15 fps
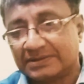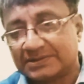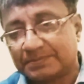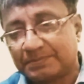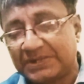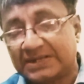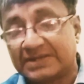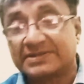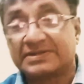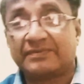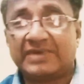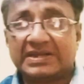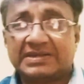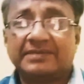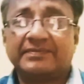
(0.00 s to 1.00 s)
speakers of
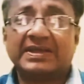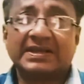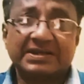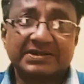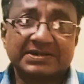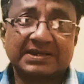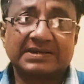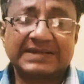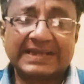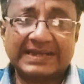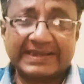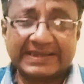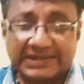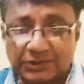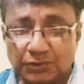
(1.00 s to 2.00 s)
native English are
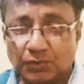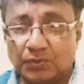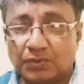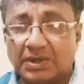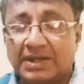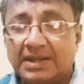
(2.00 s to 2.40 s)
telling you.